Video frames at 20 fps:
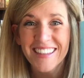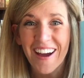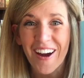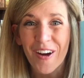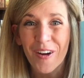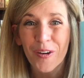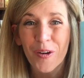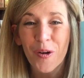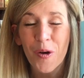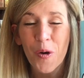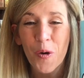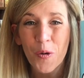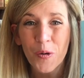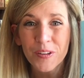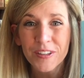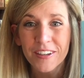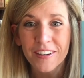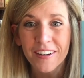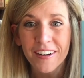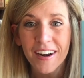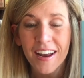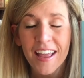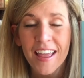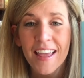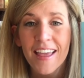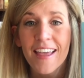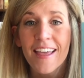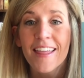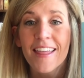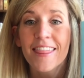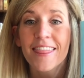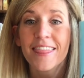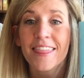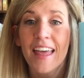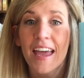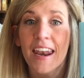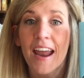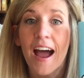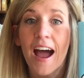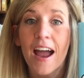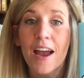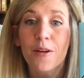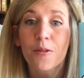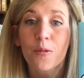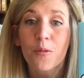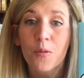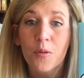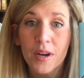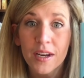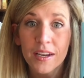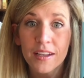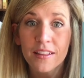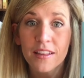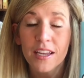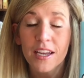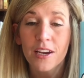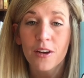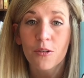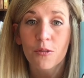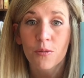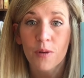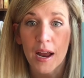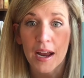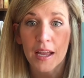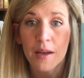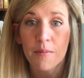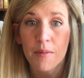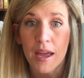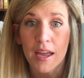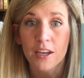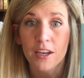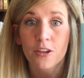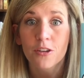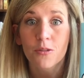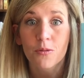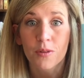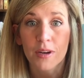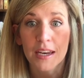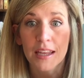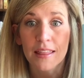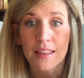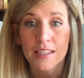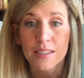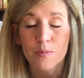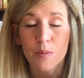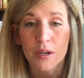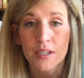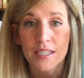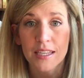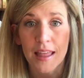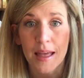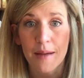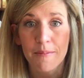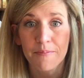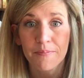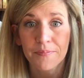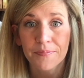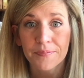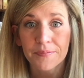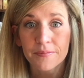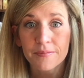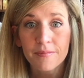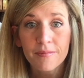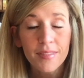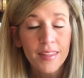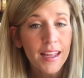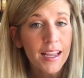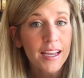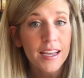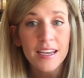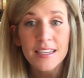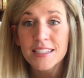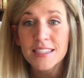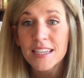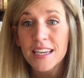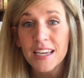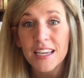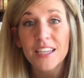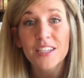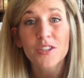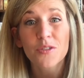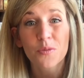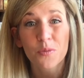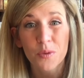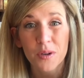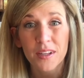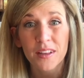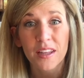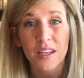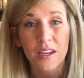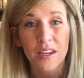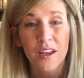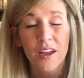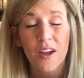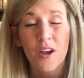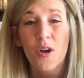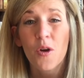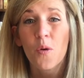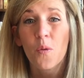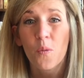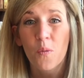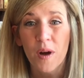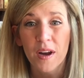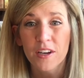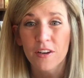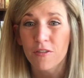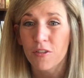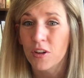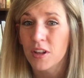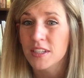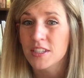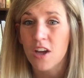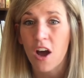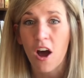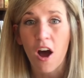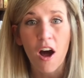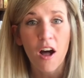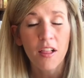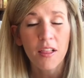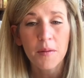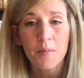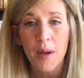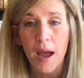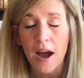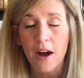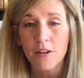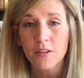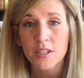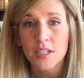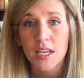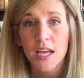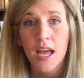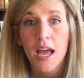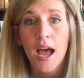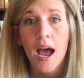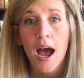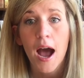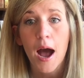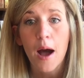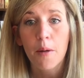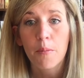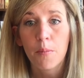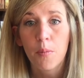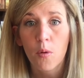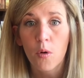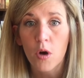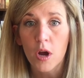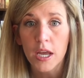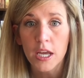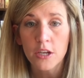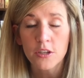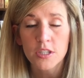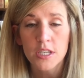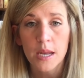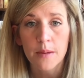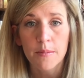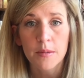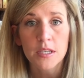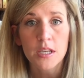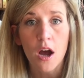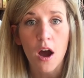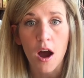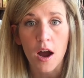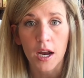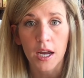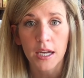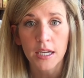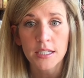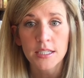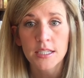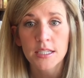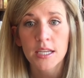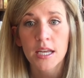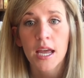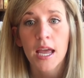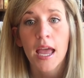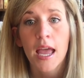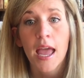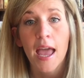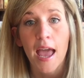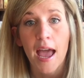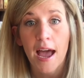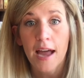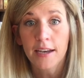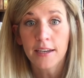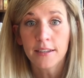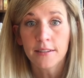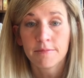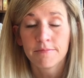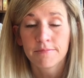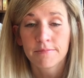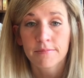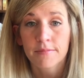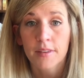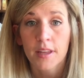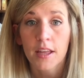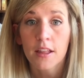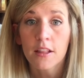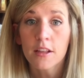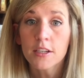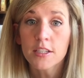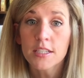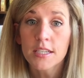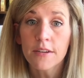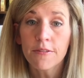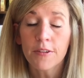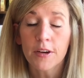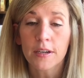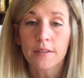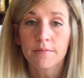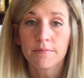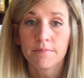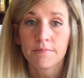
are older, then I really recommend reading this book to them, because it is really wonderful. It's all about a boy. His name is August, and he looks different.